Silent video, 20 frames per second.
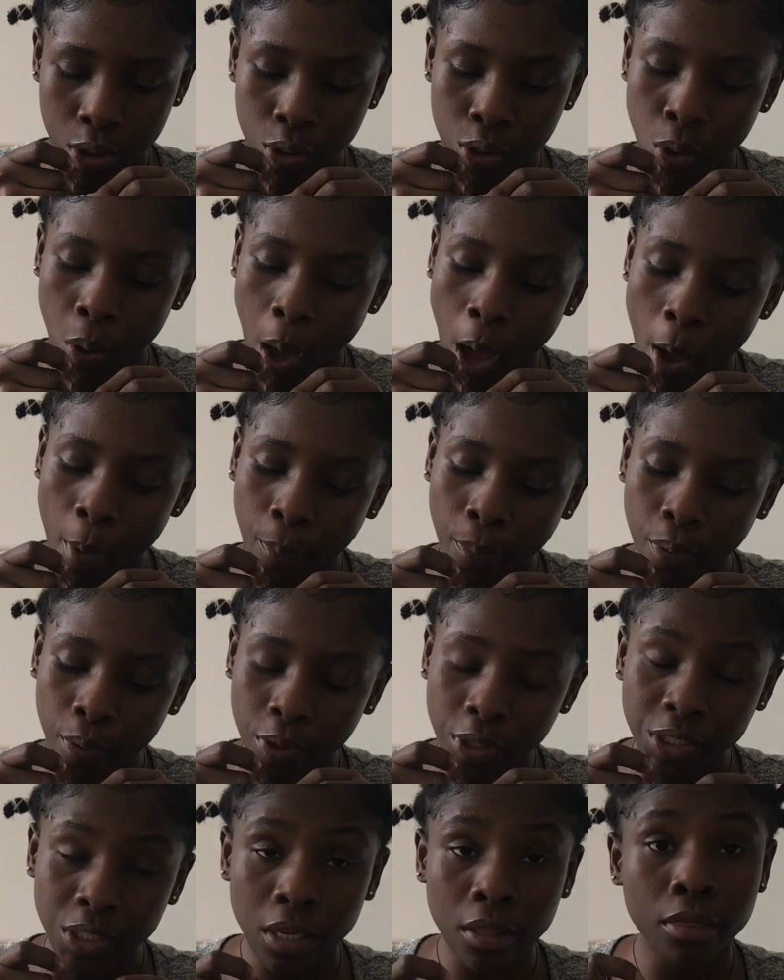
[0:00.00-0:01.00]
So I'll
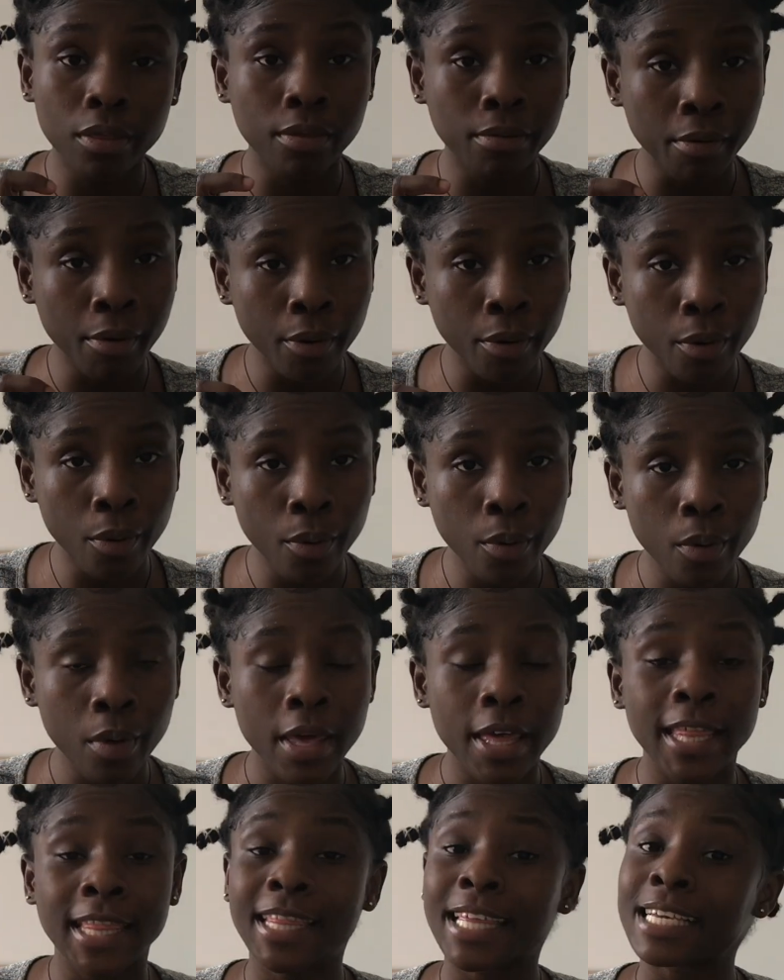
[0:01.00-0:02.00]
push it through
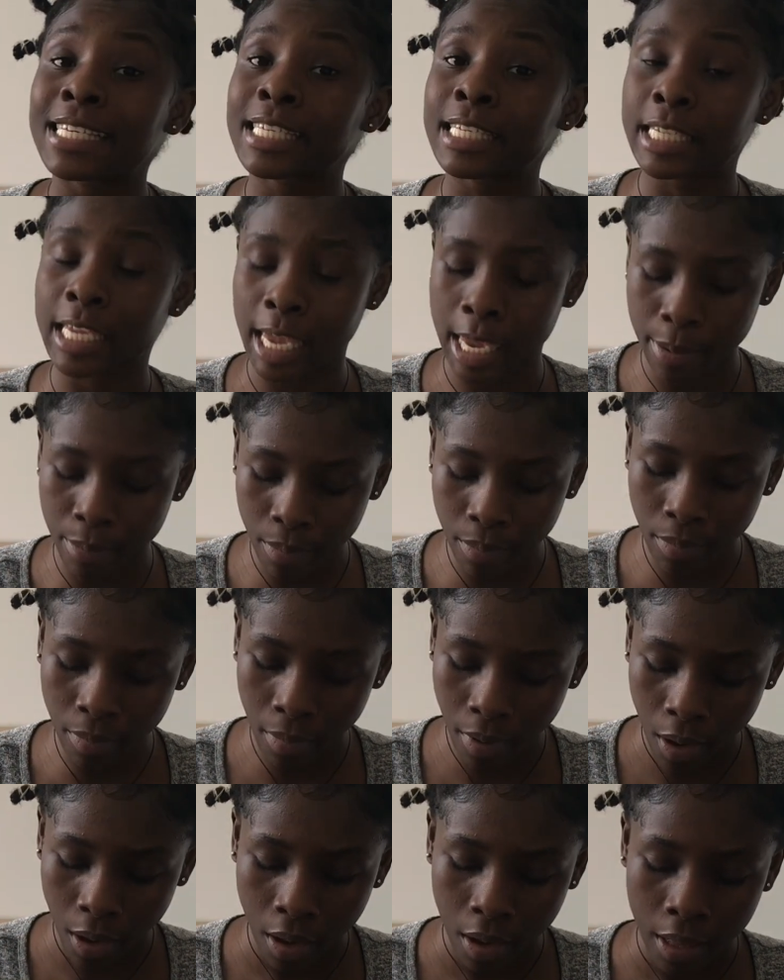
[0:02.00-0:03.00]

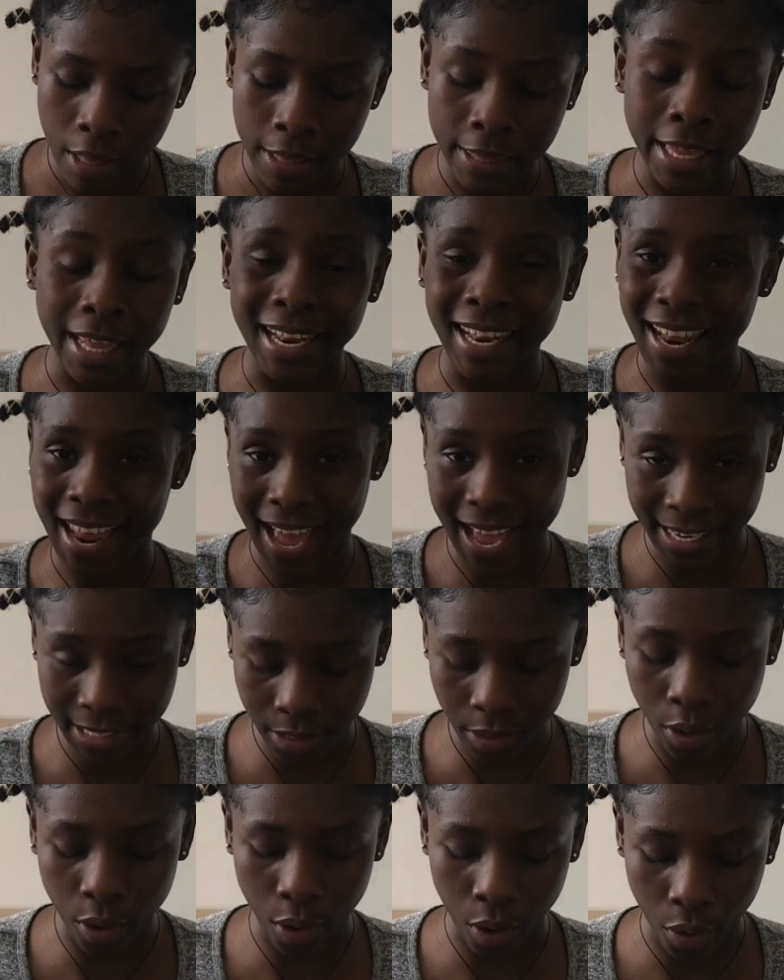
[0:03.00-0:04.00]
the
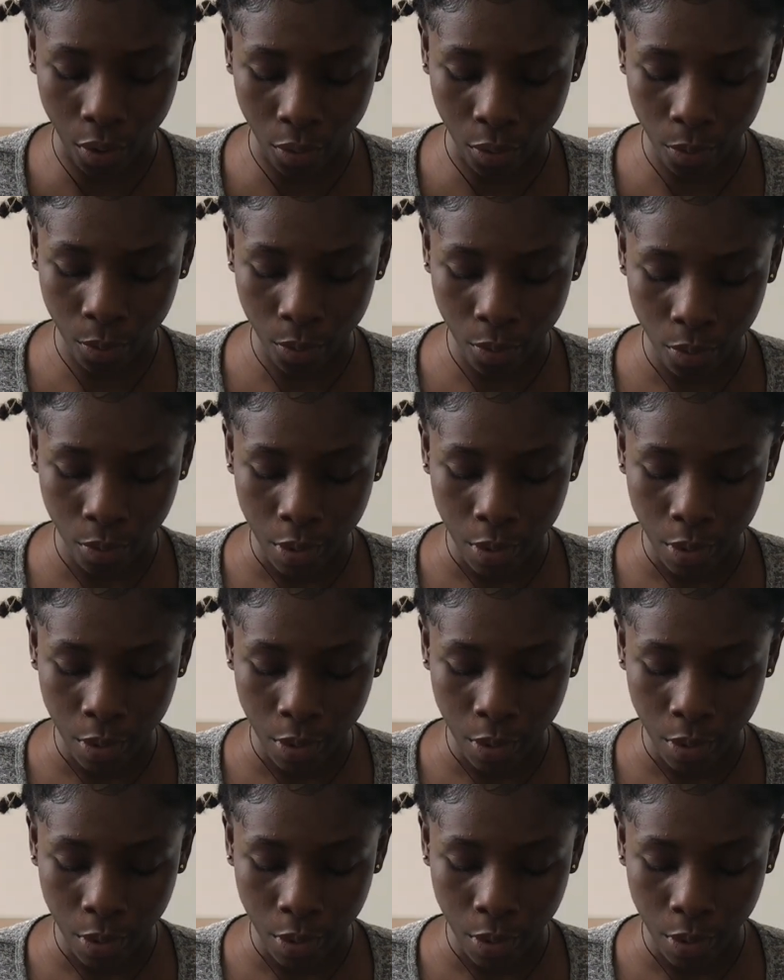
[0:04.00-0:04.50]
last hole.